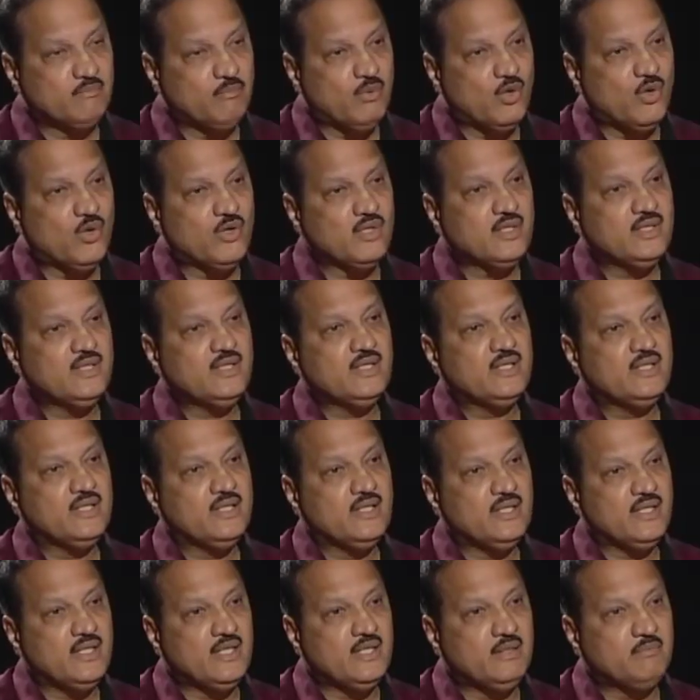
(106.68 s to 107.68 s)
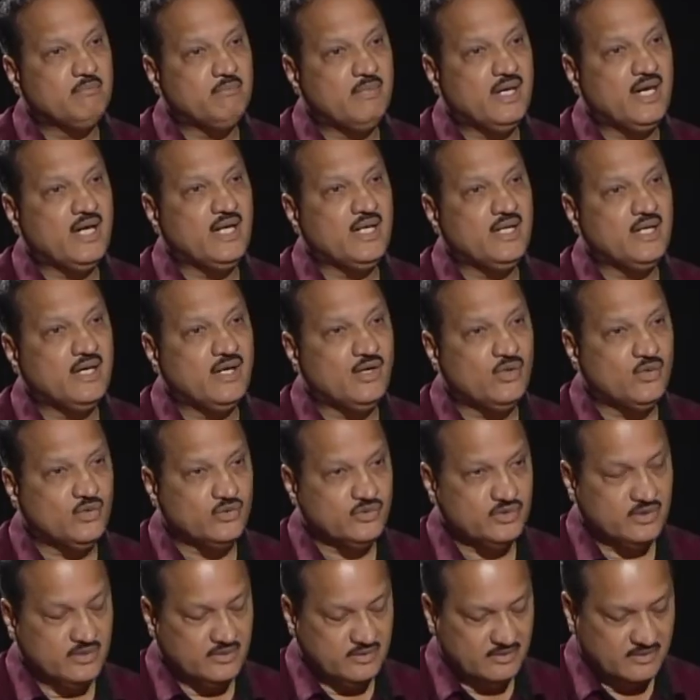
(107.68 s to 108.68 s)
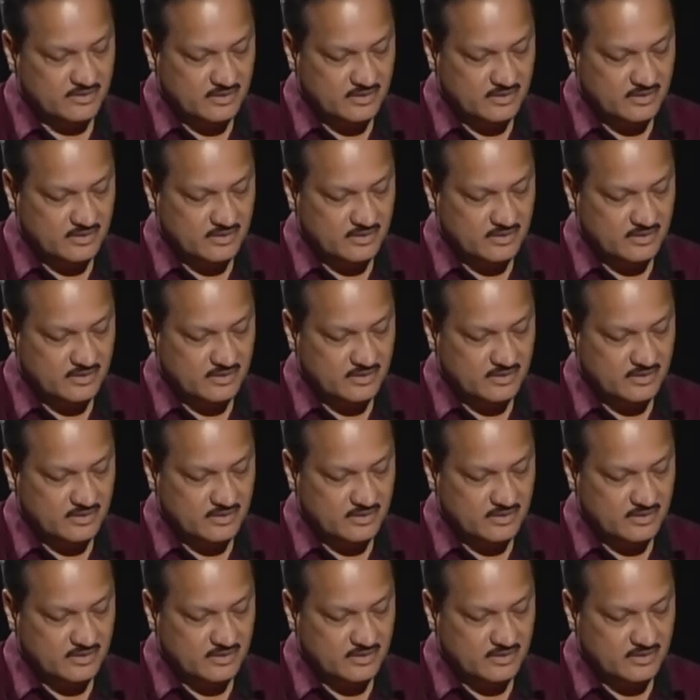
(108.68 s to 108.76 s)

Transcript: born in my house.